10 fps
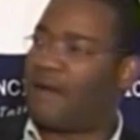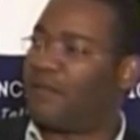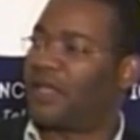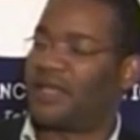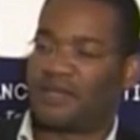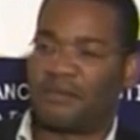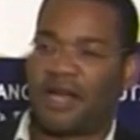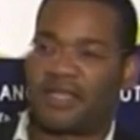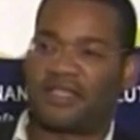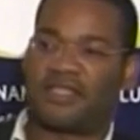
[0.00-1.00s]
because the
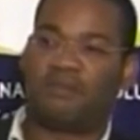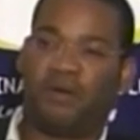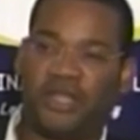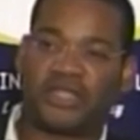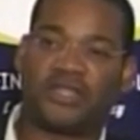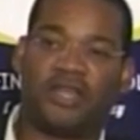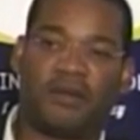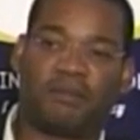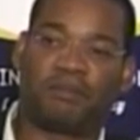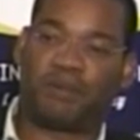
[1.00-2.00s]
market is bullish,
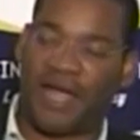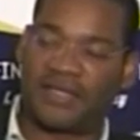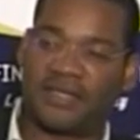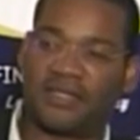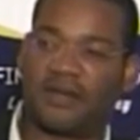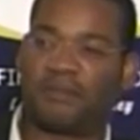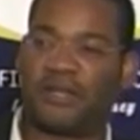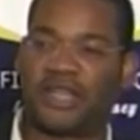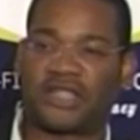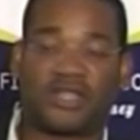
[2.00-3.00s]
they're pricing it on
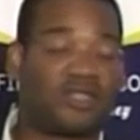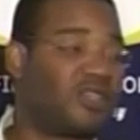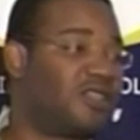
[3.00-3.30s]
projections.